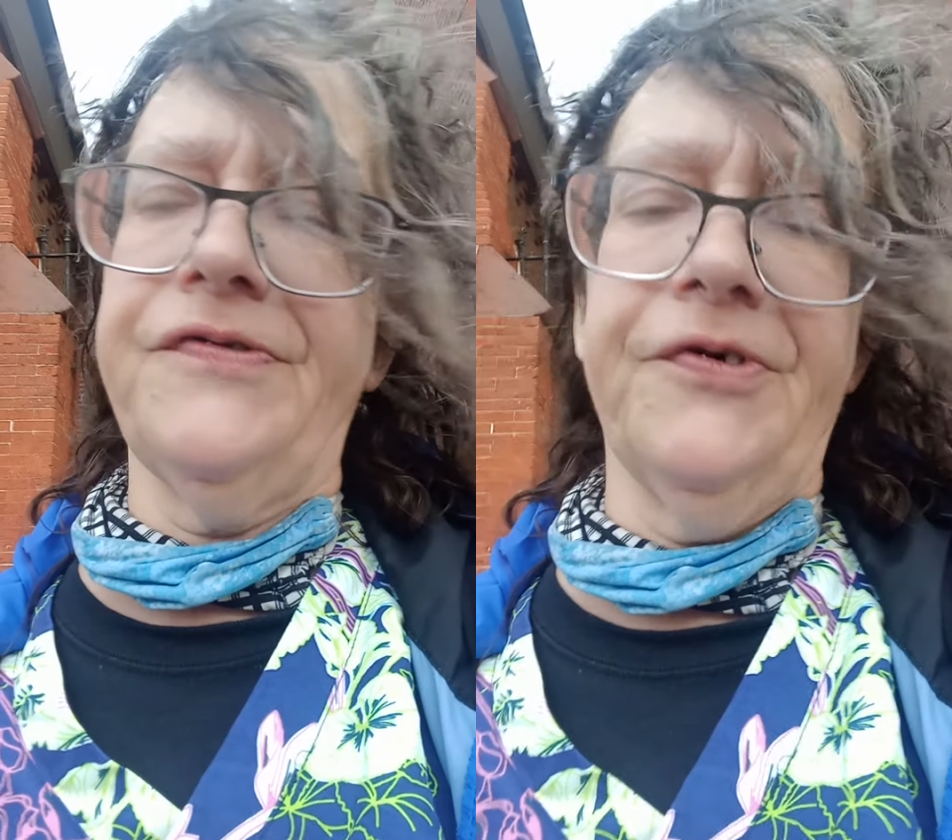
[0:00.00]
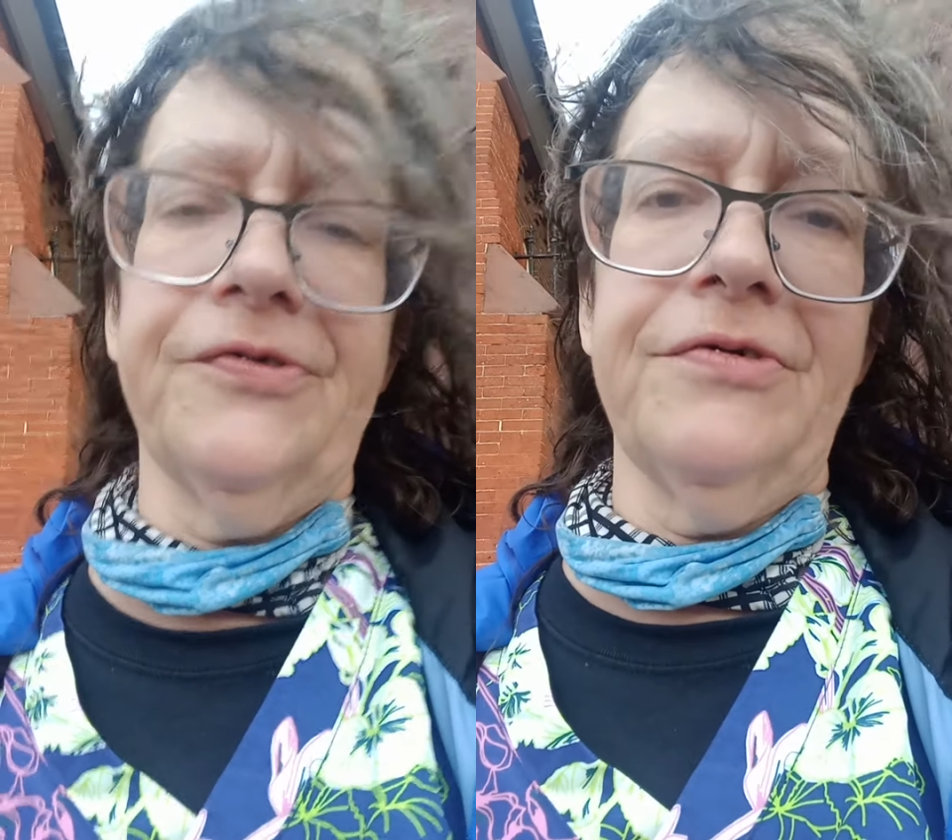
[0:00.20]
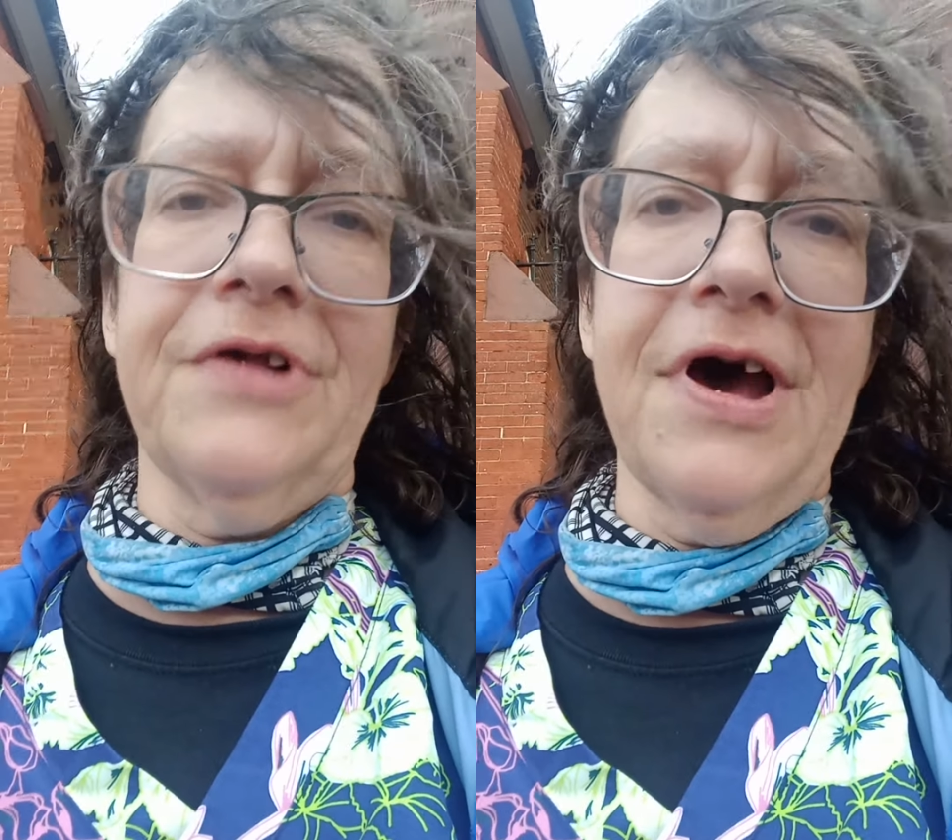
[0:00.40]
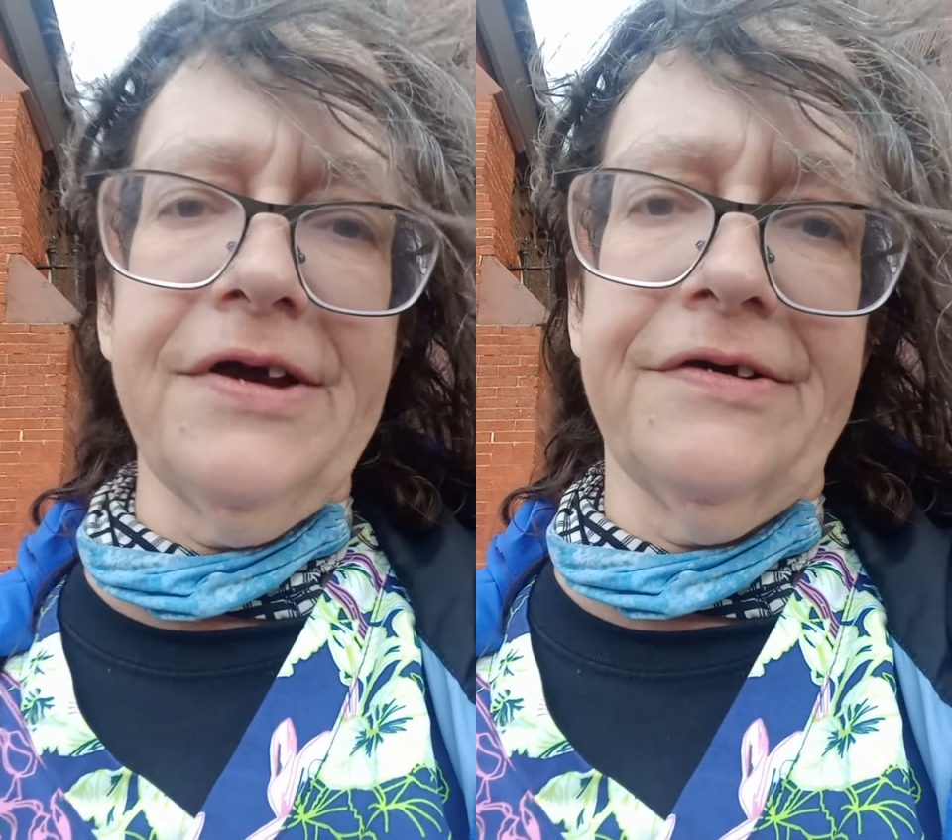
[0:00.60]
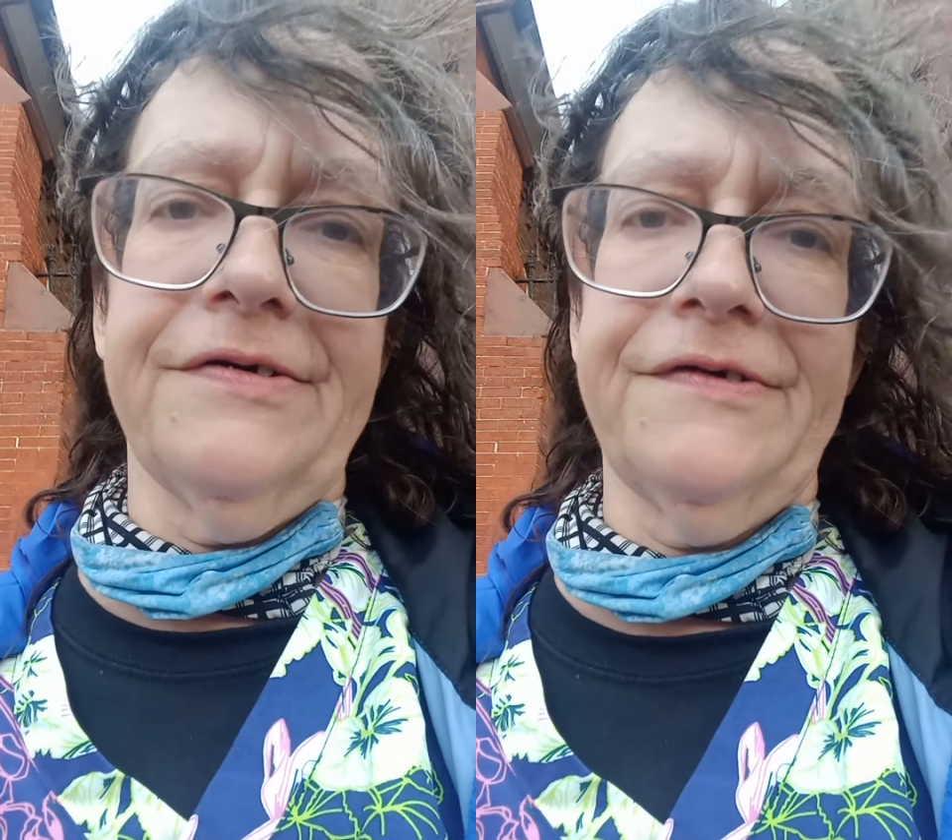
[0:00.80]
total
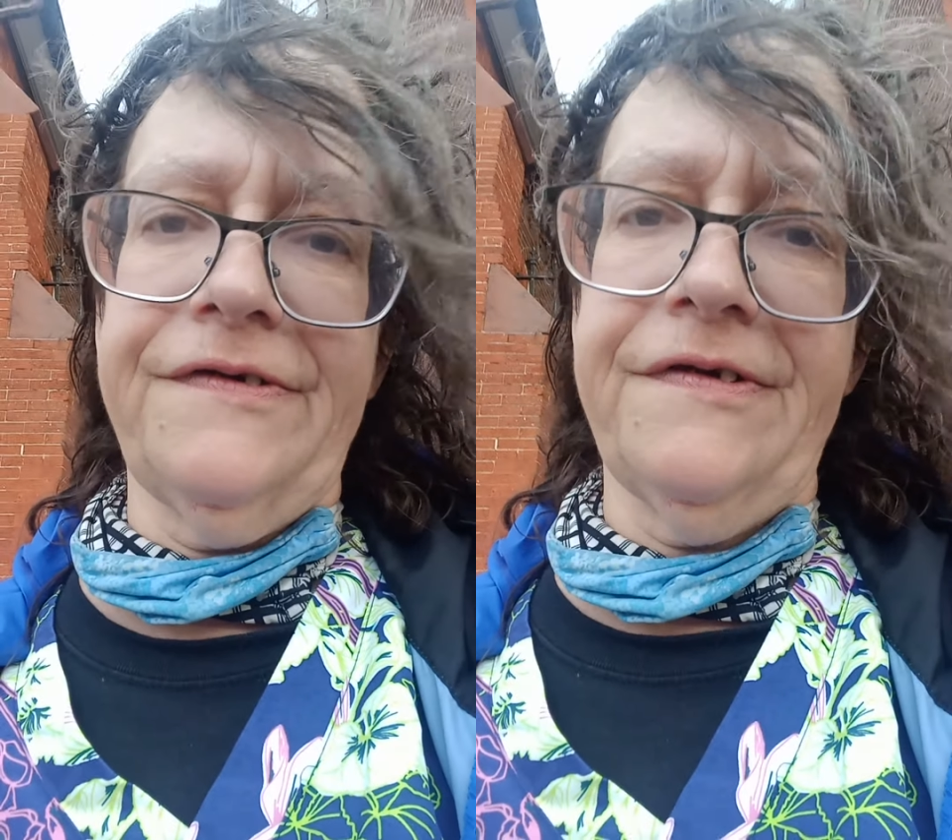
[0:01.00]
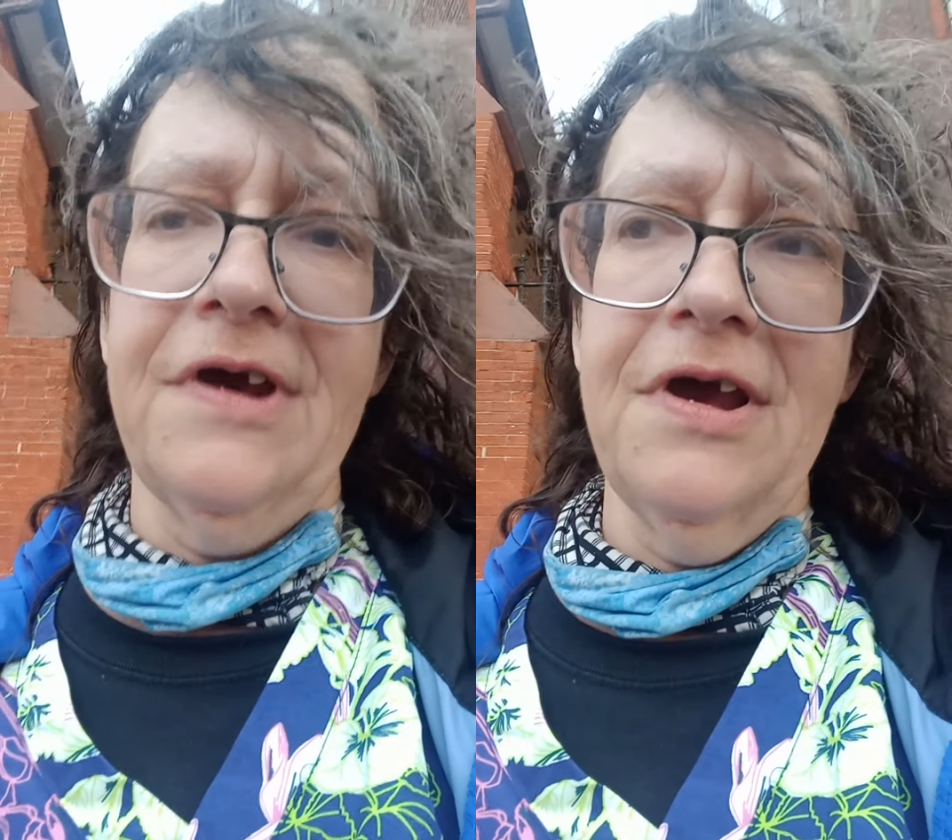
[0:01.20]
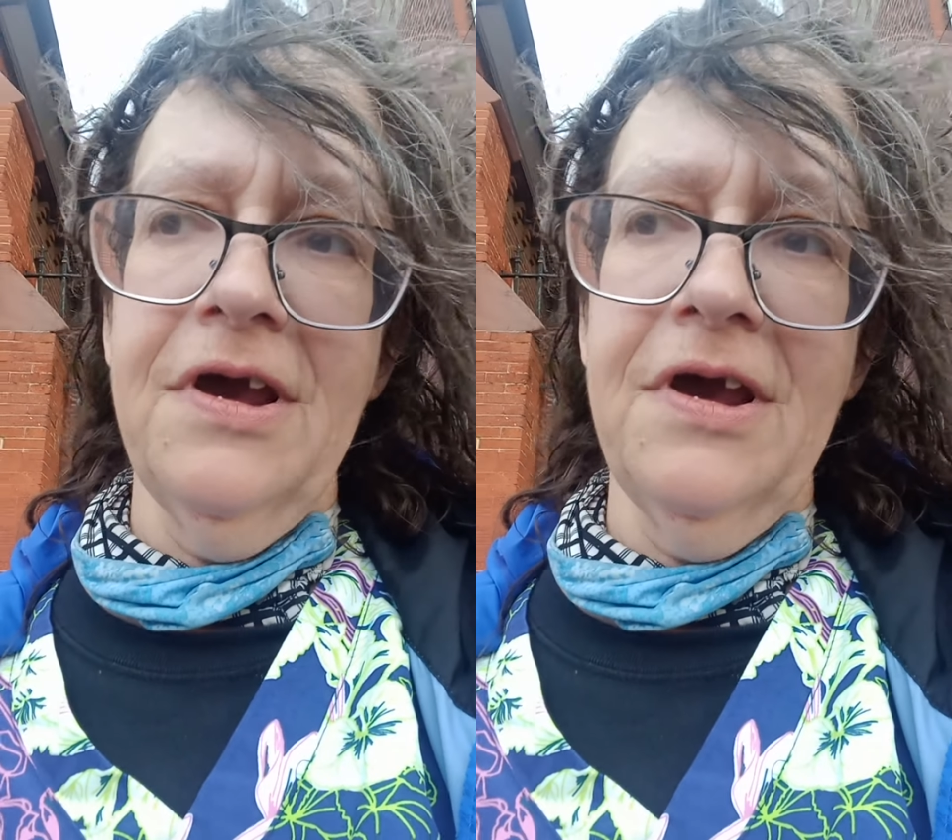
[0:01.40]
liars.